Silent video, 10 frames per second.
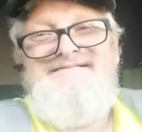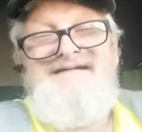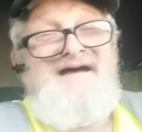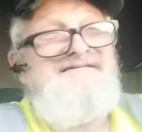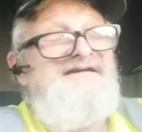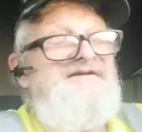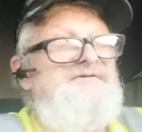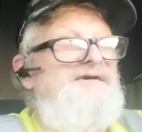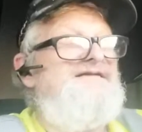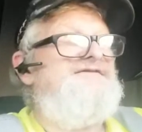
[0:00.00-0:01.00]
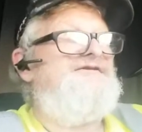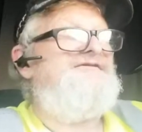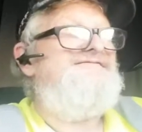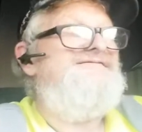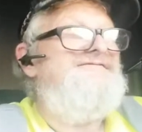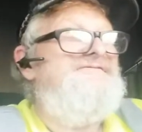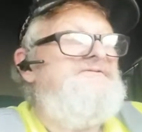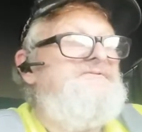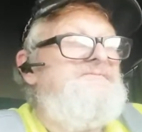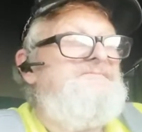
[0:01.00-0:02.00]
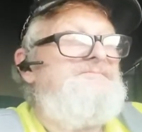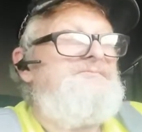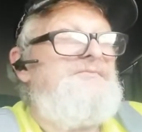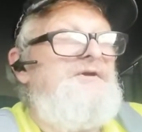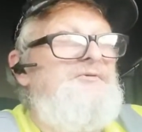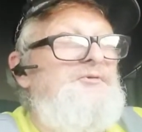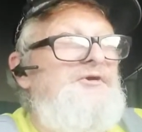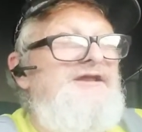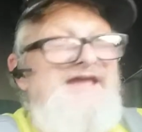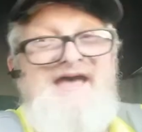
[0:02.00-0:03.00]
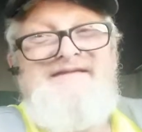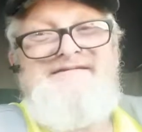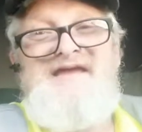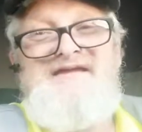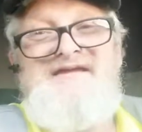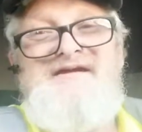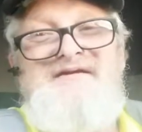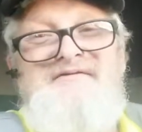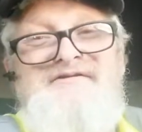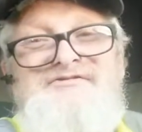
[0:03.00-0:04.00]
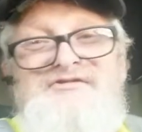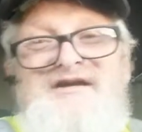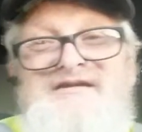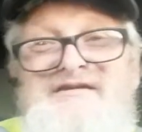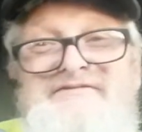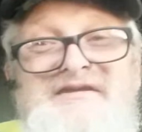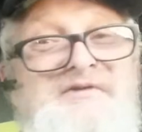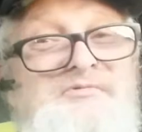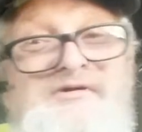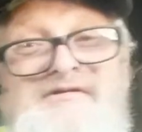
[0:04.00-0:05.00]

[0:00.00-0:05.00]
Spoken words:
I tell you what, though, Woody has taken care of this truck, because it would